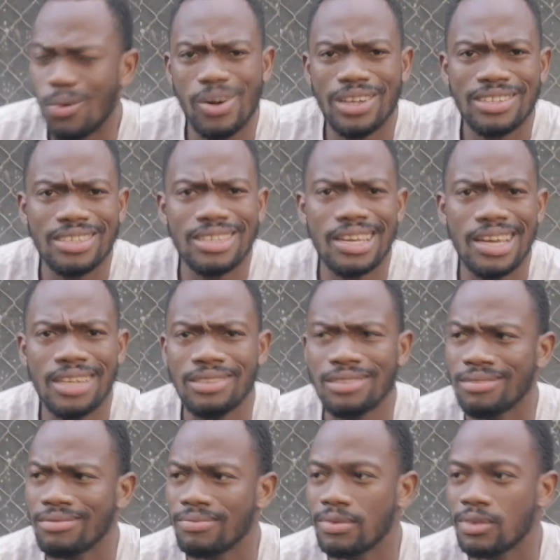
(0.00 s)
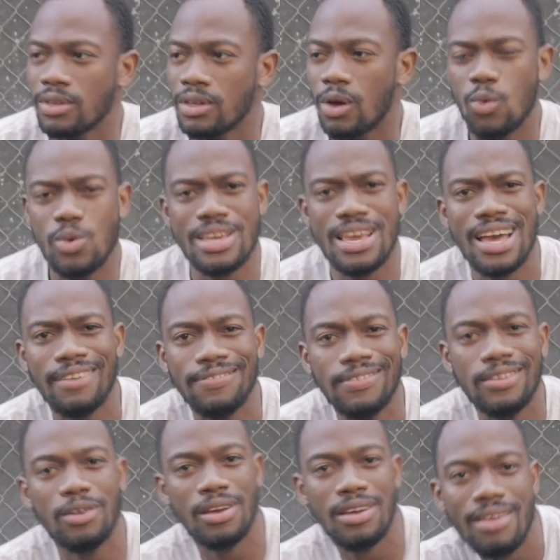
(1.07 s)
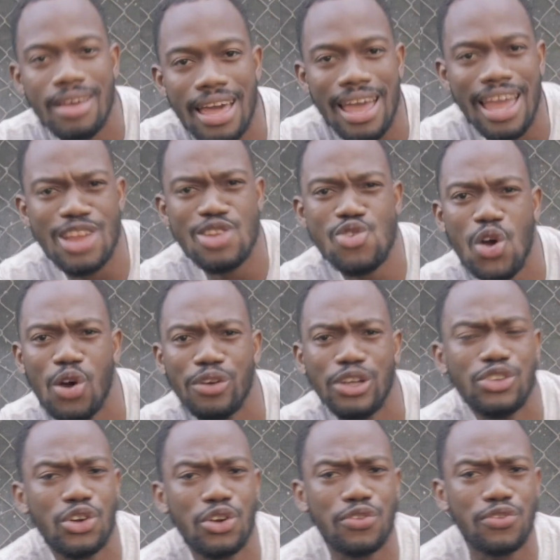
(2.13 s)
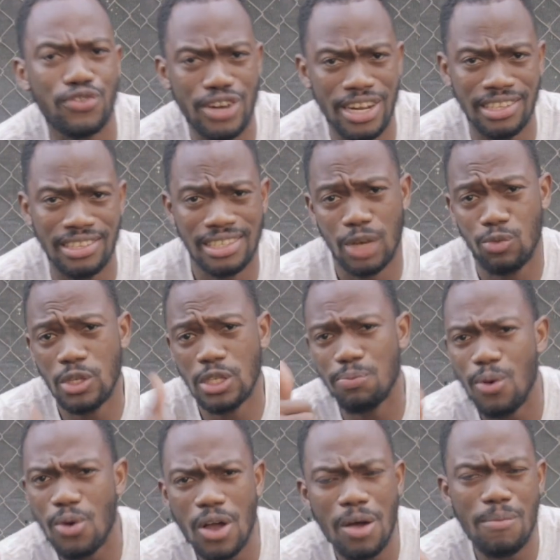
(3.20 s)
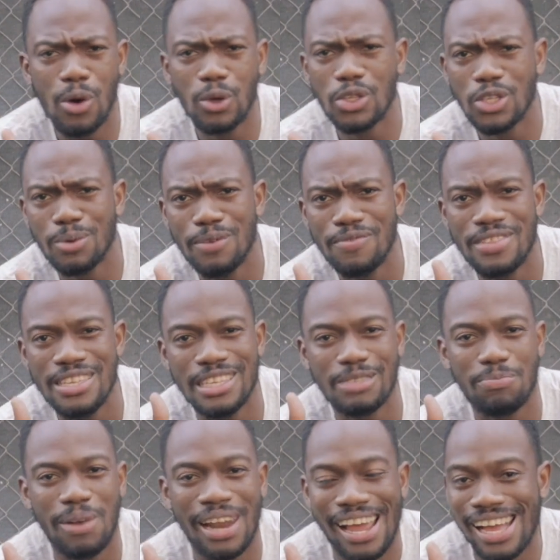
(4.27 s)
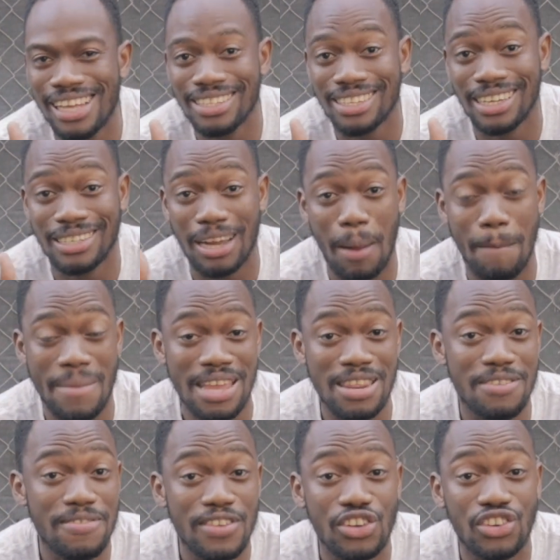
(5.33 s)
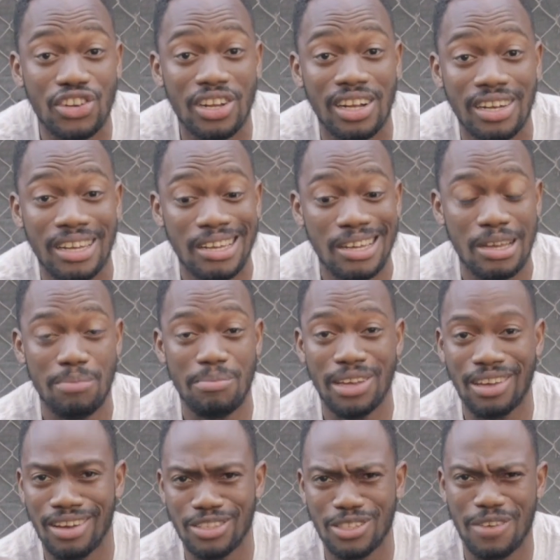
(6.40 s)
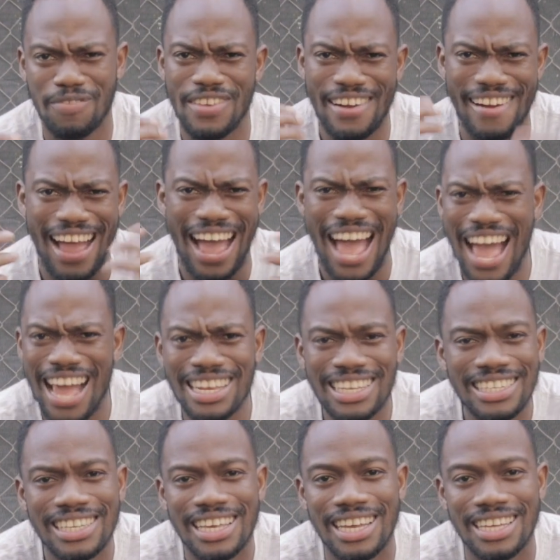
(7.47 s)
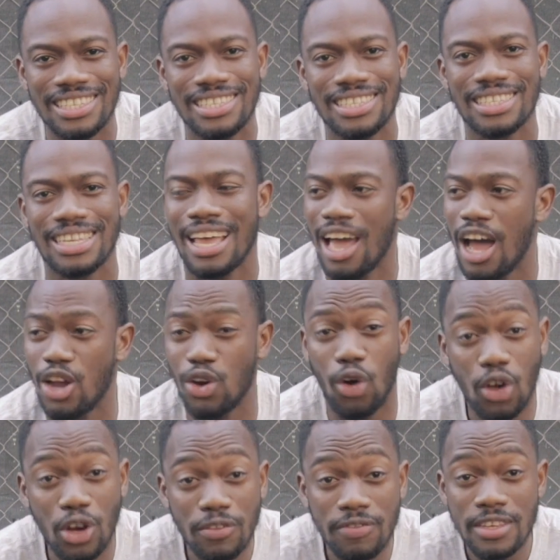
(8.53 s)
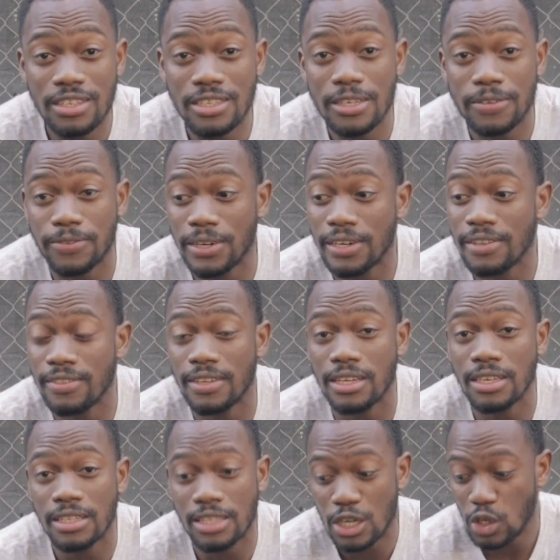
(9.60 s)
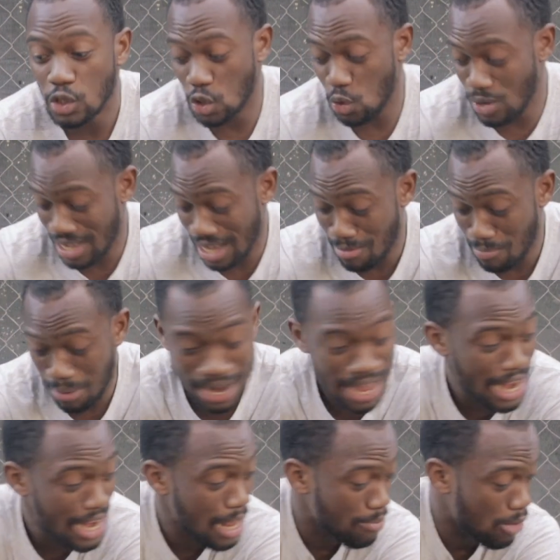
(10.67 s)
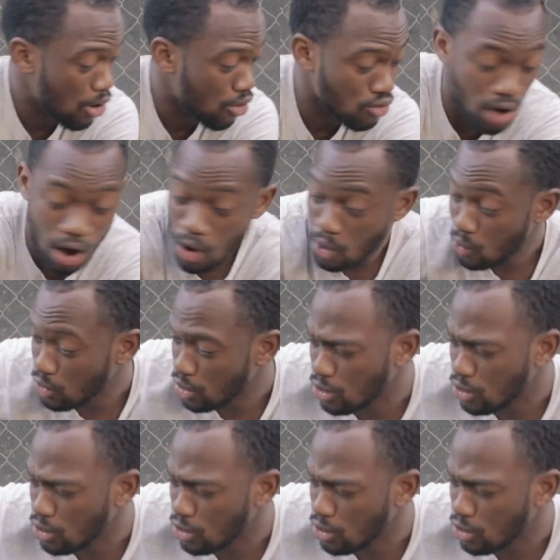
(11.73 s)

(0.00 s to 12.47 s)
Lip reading: once again, we have to encourage our friends, and we spoke about some of these plants that are beneficial because of their high scents and all of these different things. So we can plant them around,